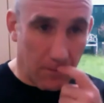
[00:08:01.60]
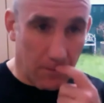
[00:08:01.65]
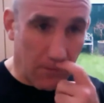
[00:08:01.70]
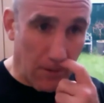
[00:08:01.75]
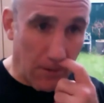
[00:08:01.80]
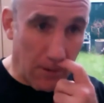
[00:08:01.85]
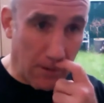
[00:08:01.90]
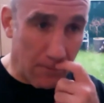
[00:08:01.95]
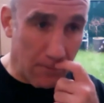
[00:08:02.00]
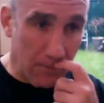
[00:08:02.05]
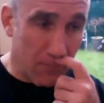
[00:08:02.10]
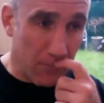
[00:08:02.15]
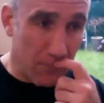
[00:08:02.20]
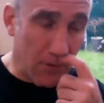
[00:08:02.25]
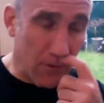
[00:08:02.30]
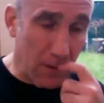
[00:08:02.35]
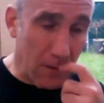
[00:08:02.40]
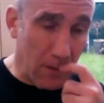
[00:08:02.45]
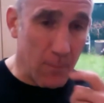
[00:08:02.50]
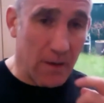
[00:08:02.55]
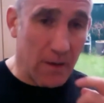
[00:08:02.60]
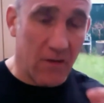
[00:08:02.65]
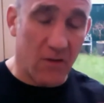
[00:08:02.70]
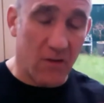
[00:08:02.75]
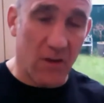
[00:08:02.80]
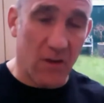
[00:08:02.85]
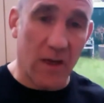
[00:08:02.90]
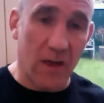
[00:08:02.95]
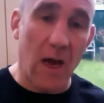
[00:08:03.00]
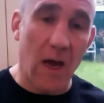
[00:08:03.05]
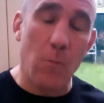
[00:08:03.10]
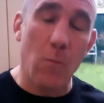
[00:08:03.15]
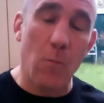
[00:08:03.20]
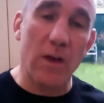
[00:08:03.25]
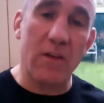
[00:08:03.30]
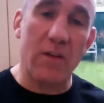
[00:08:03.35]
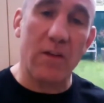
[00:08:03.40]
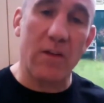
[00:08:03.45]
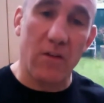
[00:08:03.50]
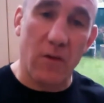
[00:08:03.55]
retired from sound mixing and
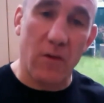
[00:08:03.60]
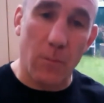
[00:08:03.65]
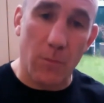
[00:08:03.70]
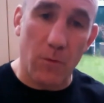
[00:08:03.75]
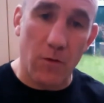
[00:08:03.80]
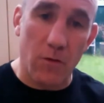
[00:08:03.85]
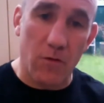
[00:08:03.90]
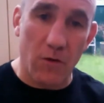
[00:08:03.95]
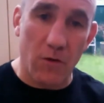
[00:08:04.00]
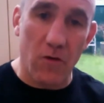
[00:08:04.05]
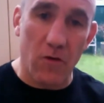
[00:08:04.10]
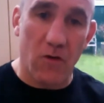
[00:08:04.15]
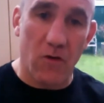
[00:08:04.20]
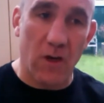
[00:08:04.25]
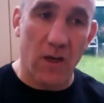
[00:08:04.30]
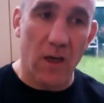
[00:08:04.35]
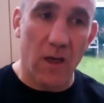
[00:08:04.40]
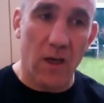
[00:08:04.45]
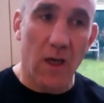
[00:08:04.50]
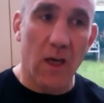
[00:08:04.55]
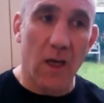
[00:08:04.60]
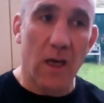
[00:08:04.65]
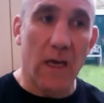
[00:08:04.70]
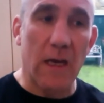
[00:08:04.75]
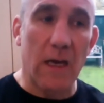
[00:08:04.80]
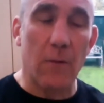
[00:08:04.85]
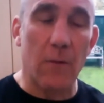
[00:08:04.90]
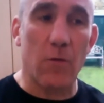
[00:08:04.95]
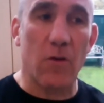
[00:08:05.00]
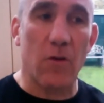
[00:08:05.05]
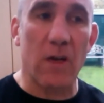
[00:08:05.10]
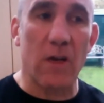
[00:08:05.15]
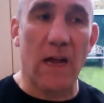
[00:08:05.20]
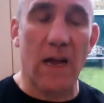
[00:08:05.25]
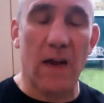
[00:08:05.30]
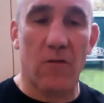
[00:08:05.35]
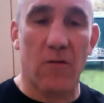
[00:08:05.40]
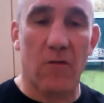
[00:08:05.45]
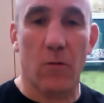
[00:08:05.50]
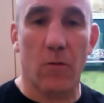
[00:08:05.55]
went into producing, it was a
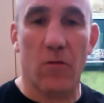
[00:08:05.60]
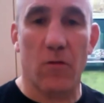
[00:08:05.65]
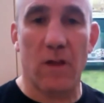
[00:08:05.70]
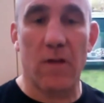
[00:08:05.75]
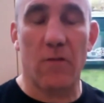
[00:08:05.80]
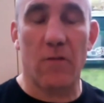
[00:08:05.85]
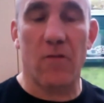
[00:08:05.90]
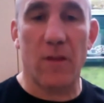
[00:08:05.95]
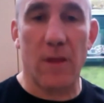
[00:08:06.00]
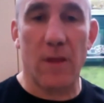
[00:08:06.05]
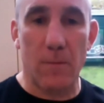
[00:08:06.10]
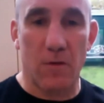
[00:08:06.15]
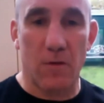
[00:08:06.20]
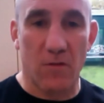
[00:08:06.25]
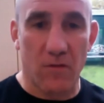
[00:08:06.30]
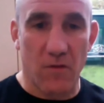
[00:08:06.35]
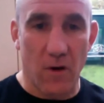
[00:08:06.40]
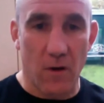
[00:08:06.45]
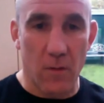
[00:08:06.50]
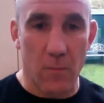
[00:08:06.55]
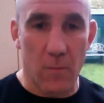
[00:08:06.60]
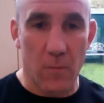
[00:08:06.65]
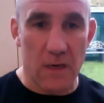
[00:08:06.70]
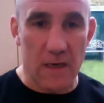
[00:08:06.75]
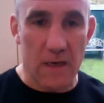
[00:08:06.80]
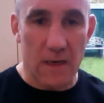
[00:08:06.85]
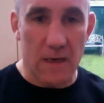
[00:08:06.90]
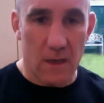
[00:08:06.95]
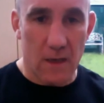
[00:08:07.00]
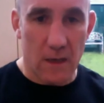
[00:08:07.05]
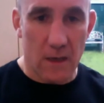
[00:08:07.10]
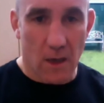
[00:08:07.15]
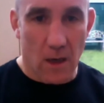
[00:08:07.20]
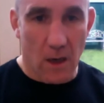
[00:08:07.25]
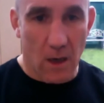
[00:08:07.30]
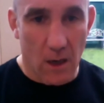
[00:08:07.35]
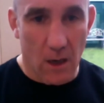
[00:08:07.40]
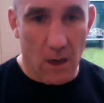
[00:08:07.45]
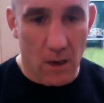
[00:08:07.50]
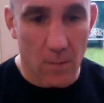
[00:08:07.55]
natural thing for them to phone me
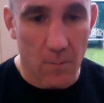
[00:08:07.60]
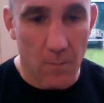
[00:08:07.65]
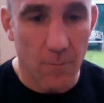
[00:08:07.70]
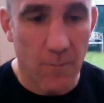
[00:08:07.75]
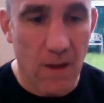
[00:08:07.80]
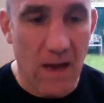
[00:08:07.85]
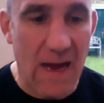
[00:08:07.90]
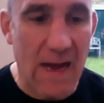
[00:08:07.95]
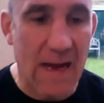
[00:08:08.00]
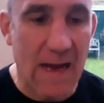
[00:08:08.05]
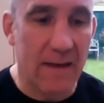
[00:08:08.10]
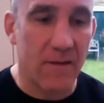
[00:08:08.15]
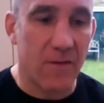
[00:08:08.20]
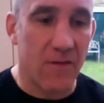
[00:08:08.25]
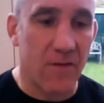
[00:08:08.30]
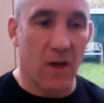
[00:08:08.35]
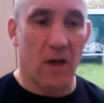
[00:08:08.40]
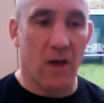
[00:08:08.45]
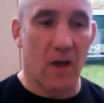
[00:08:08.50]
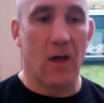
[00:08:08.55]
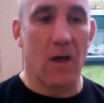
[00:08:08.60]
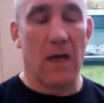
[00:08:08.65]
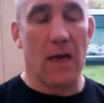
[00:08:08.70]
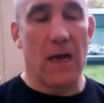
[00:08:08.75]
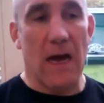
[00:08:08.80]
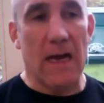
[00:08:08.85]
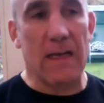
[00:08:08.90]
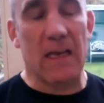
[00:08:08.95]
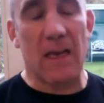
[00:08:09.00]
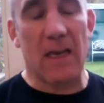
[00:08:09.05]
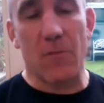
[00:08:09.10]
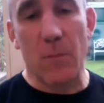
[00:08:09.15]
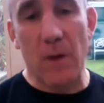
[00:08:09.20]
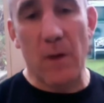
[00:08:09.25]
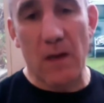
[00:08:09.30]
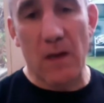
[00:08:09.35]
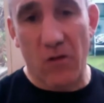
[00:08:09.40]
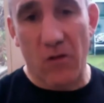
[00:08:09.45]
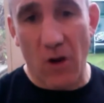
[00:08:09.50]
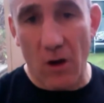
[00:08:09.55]
and give me
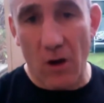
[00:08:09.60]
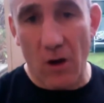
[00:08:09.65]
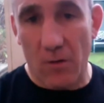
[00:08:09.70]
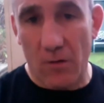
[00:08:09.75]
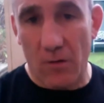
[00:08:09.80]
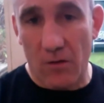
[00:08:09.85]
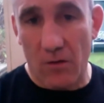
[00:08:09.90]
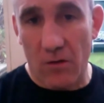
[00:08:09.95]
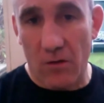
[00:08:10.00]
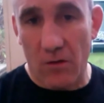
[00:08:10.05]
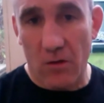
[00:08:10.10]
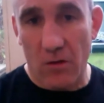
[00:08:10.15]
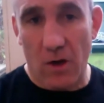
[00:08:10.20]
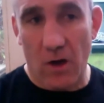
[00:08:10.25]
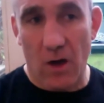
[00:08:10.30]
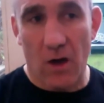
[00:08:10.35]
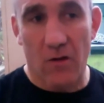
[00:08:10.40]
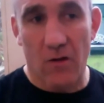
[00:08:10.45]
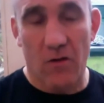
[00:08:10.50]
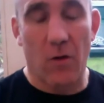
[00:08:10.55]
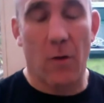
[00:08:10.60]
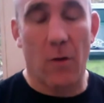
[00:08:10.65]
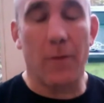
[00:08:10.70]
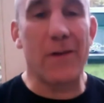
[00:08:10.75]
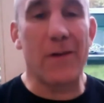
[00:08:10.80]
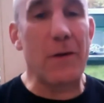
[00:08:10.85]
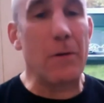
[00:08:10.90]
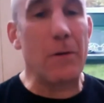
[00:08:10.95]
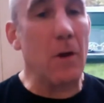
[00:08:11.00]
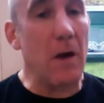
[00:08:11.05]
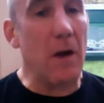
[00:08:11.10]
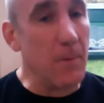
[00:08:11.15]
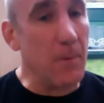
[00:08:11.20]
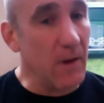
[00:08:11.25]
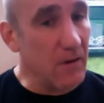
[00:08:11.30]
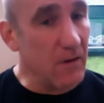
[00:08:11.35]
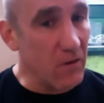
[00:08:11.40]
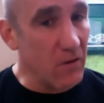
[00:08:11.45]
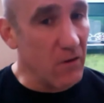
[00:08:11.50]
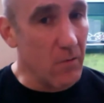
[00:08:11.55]
a chance. So I was in the right
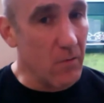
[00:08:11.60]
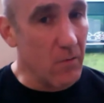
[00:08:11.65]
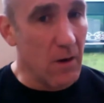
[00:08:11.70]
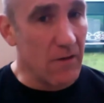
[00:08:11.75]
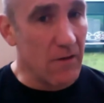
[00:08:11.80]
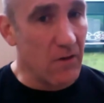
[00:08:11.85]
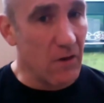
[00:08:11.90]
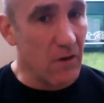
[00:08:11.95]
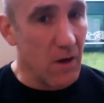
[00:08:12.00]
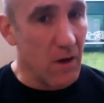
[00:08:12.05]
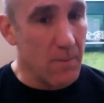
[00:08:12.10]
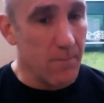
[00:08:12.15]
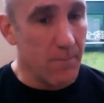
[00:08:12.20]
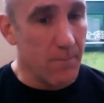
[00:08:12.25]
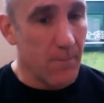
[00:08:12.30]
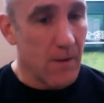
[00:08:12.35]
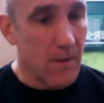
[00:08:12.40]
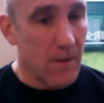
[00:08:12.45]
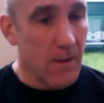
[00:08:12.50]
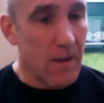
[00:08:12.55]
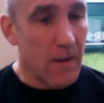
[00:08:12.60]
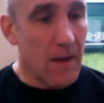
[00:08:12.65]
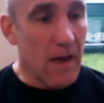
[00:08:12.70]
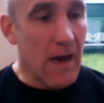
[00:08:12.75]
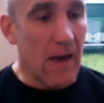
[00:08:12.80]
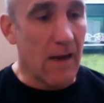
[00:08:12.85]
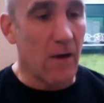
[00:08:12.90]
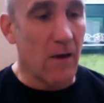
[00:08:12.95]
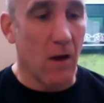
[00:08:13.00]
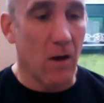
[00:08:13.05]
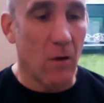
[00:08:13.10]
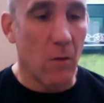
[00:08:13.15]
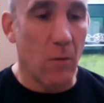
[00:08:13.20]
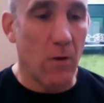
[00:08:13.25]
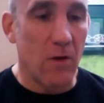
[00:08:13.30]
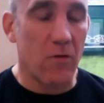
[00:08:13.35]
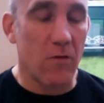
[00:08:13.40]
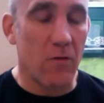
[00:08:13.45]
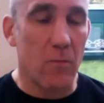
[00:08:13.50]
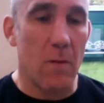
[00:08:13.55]
place at the right time. And I'll
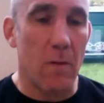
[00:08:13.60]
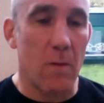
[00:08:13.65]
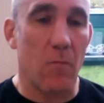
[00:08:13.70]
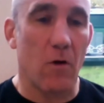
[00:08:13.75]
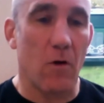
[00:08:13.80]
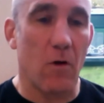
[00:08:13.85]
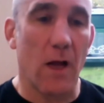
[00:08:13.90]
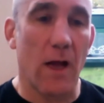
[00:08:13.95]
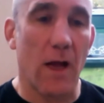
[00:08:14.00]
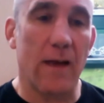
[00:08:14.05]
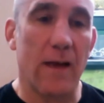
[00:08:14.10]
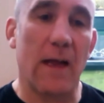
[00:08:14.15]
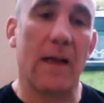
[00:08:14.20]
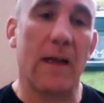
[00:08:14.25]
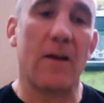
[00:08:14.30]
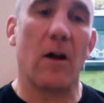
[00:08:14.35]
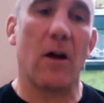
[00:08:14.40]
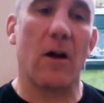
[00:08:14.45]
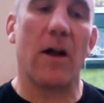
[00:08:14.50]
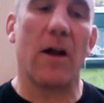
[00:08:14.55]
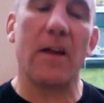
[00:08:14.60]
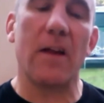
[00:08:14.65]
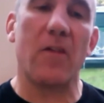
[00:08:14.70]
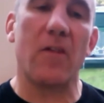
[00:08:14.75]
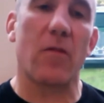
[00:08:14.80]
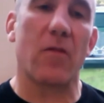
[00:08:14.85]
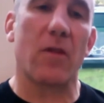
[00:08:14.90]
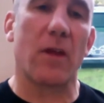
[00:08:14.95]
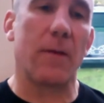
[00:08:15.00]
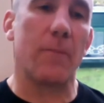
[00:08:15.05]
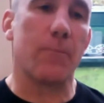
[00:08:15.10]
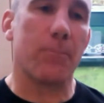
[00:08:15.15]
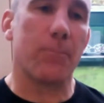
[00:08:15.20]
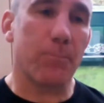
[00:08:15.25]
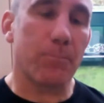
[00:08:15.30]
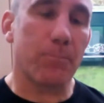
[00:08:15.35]
always remember, and you know, here's the thing.